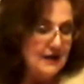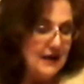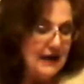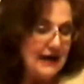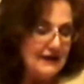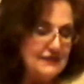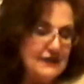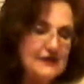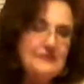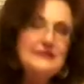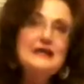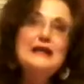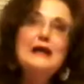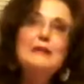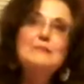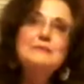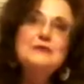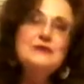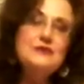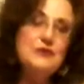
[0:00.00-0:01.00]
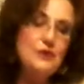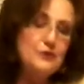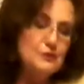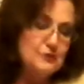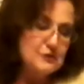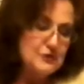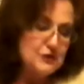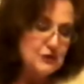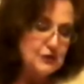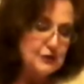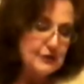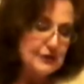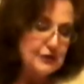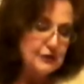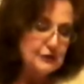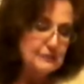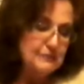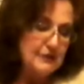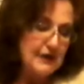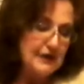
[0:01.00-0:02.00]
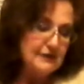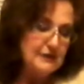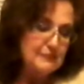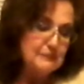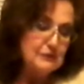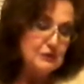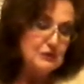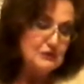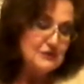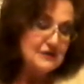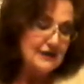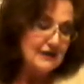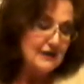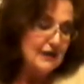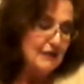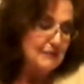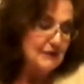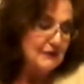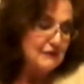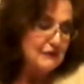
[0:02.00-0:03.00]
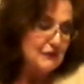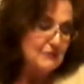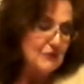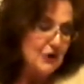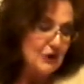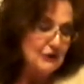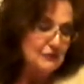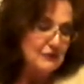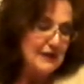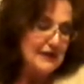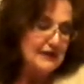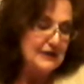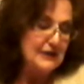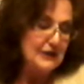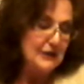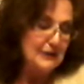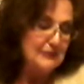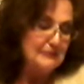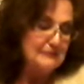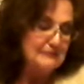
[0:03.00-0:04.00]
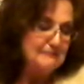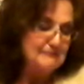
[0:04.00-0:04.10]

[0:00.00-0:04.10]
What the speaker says: I think the episode was triggered by the music coming from our radio.